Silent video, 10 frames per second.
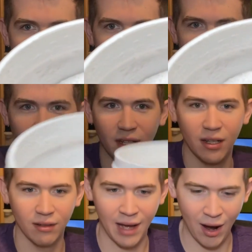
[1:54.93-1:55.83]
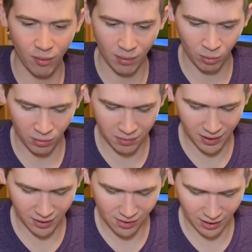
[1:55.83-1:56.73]
is definitely how I remember it
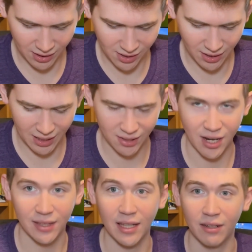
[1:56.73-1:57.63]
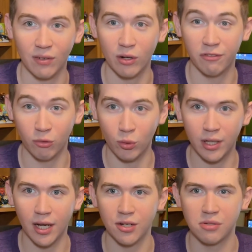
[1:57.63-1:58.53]
being. It's like, it's thick. It's got that like very fruity
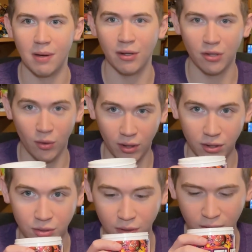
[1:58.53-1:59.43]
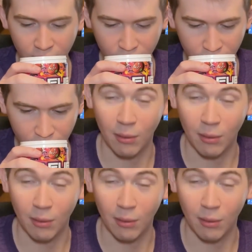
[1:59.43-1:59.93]
kind of smell going onto it. That